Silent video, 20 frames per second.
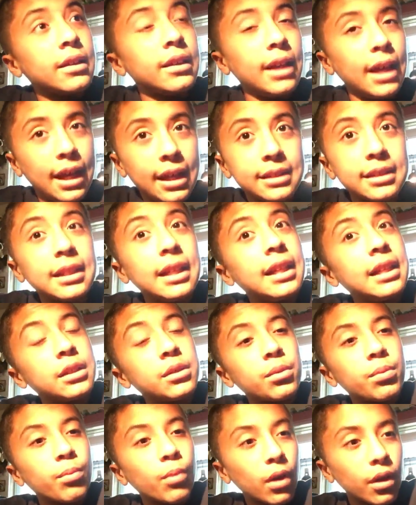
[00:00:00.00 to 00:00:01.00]
Yes, it
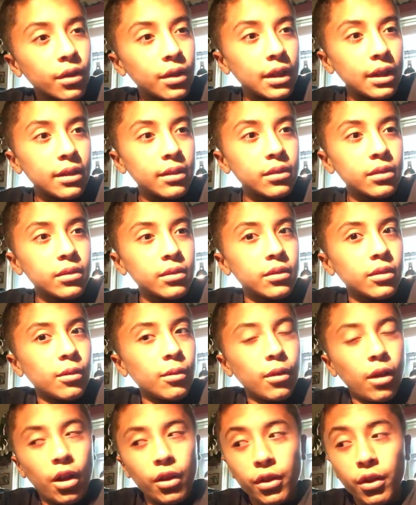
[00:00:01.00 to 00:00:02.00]
is worth it.
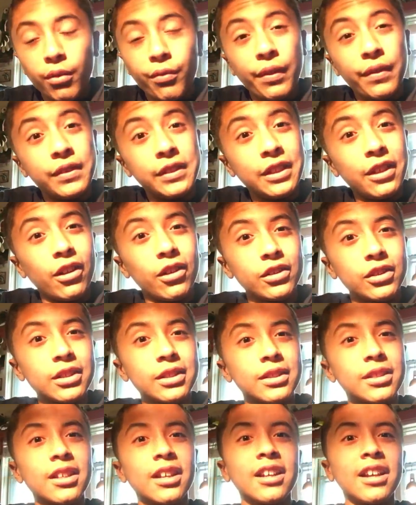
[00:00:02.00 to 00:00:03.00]
Although $50
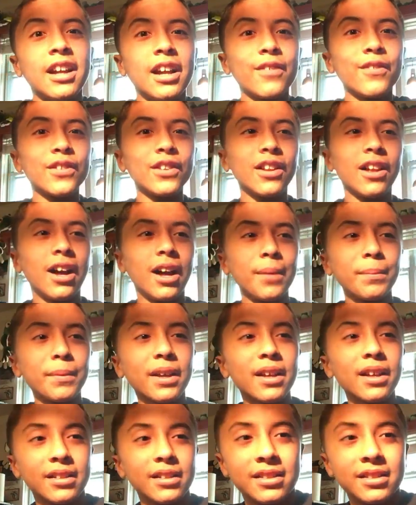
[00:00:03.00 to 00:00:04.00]
is kind of a lot
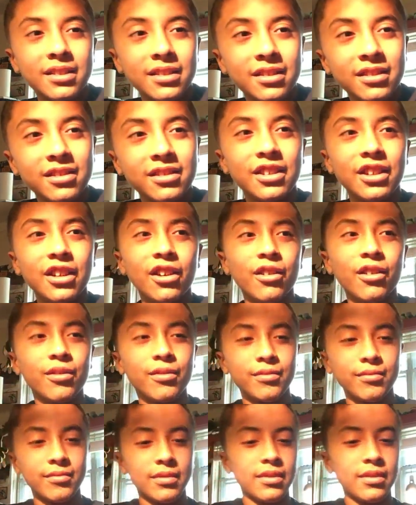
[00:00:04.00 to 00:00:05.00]
because, you
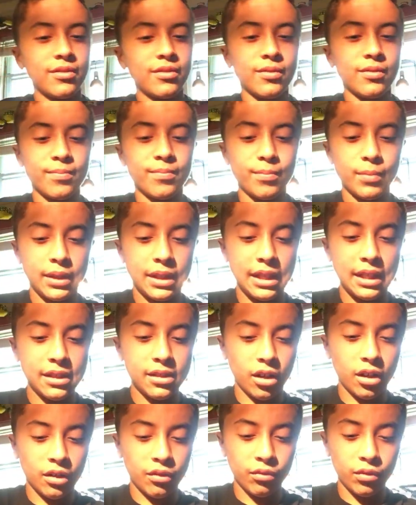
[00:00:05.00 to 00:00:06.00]
know, but
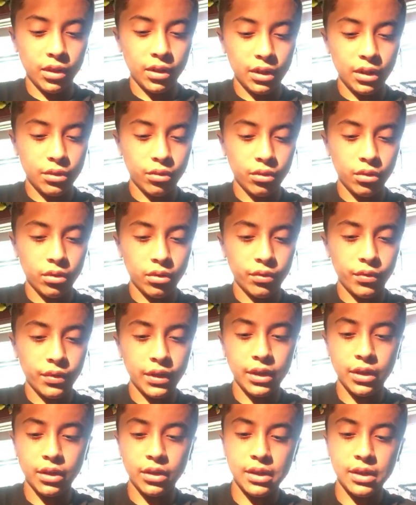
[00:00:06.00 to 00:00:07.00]
these are really cool little
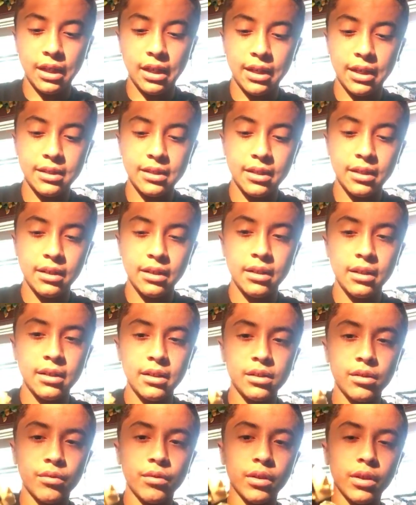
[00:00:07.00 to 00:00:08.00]
figures, guys.
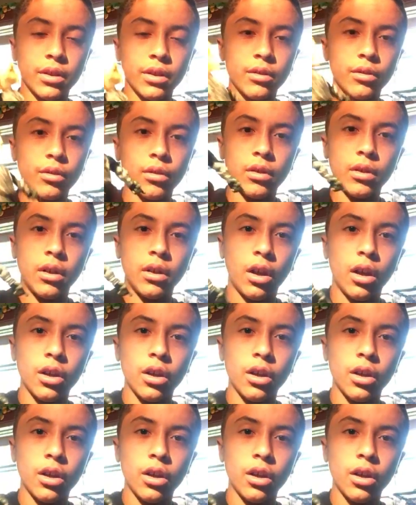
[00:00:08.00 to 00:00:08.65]
These are really cool.